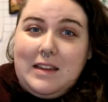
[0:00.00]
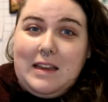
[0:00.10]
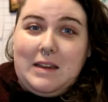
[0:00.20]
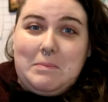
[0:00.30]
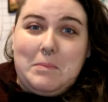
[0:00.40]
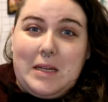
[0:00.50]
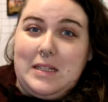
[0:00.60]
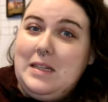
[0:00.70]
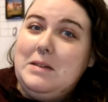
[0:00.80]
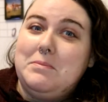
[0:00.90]
him
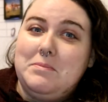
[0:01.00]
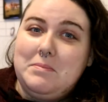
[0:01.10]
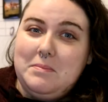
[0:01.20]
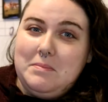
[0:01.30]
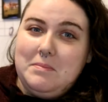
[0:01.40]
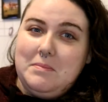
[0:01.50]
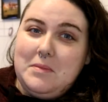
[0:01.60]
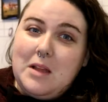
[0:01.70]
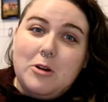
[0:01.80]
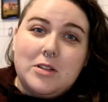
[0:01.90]
being him,
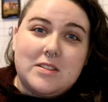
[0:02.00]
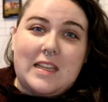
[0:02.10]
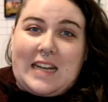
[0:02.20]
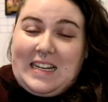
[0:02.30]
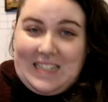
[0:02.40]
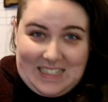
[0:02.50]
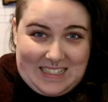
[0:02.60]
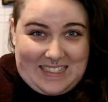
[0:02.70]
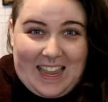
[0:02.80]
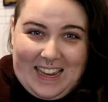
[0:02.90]
noticed that I
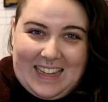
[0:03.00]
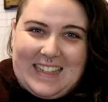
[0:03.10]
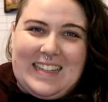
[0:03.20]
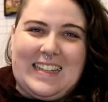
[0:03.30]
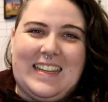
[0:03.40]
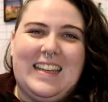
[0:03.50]
didn't say it